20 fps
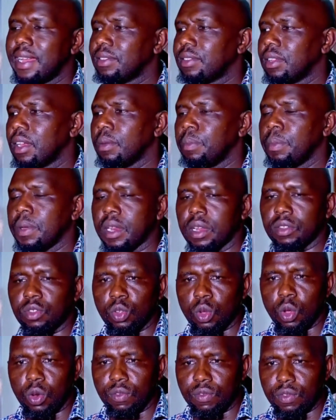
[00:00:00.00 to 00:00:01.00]
easily be
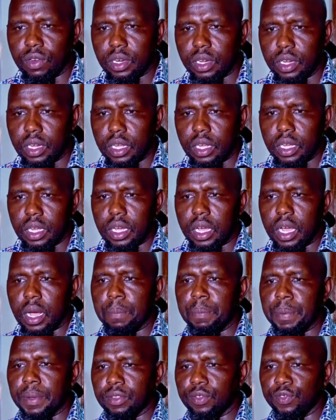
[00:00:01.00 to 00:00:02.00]
resolved
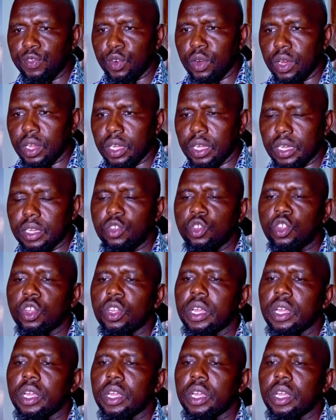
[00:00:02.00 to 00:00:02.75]
peacefully. It